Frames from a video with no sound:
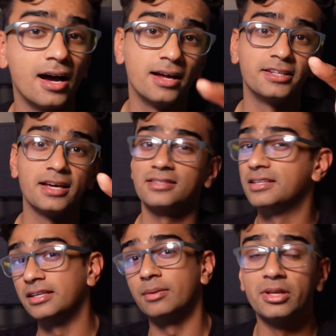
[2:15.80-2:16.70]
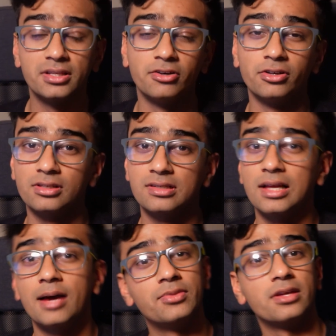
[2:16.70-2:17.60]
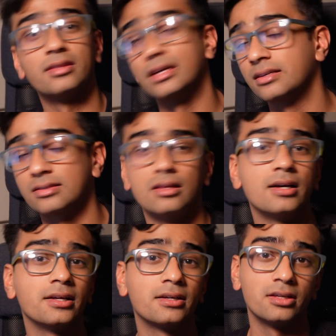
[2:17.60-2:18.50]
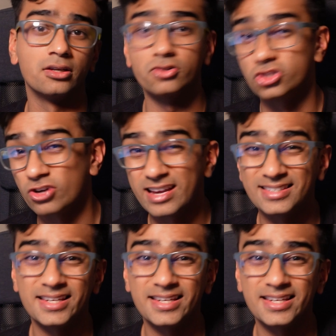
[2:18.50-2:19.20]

And yes, in the materials lab, there are things like, you know, stress